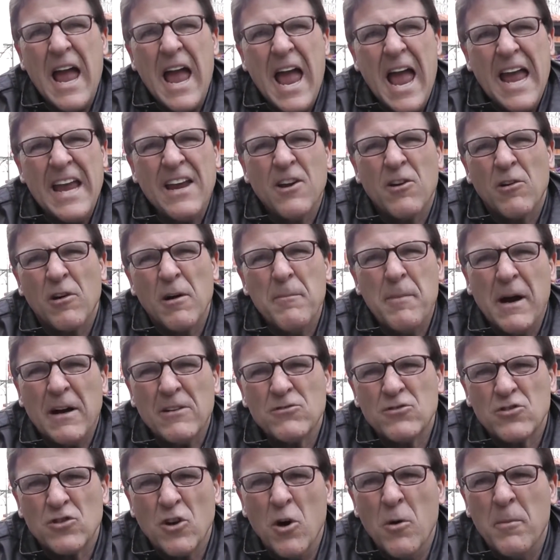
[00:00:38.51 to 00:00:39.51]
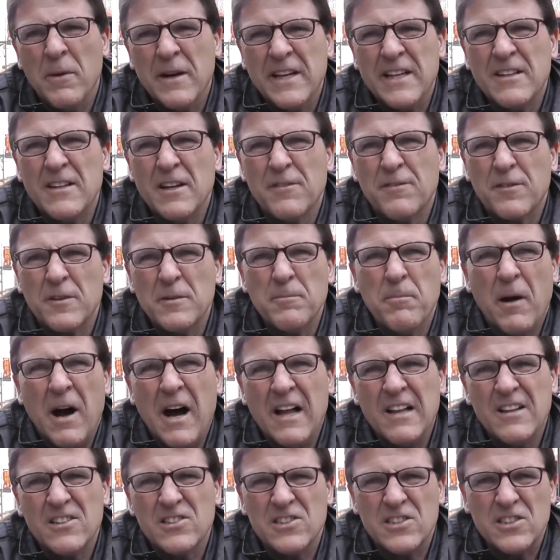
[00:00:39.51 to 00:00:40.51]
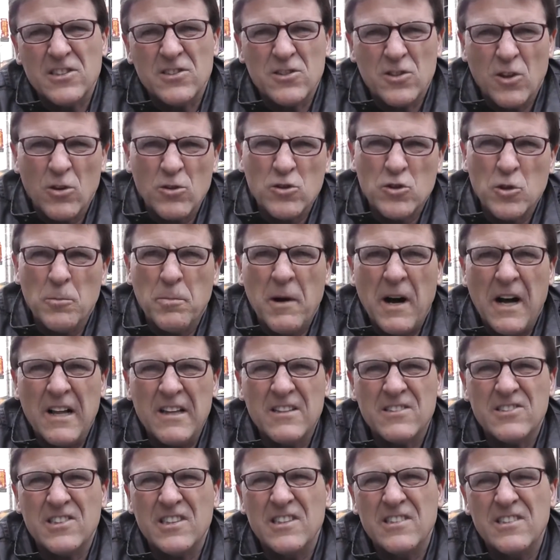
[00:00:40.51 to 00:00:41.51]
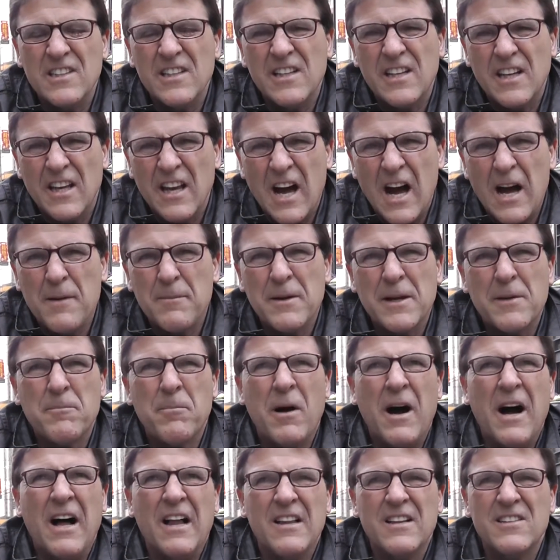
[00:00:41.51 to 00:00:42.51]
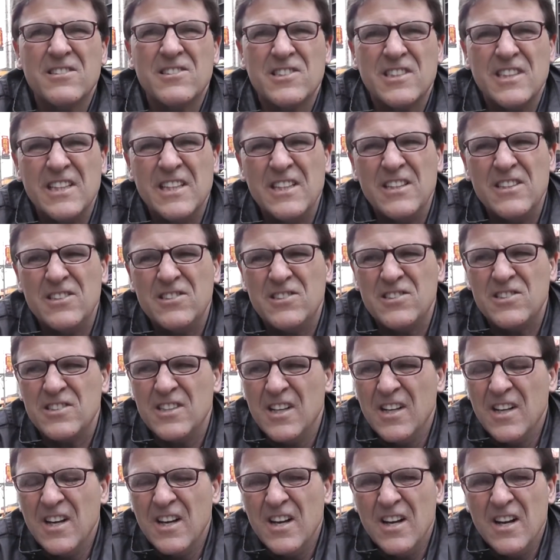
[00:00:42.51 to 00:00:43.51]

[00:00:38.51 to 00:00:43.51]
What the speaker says: anger about so many different policies, social policies, economic policies,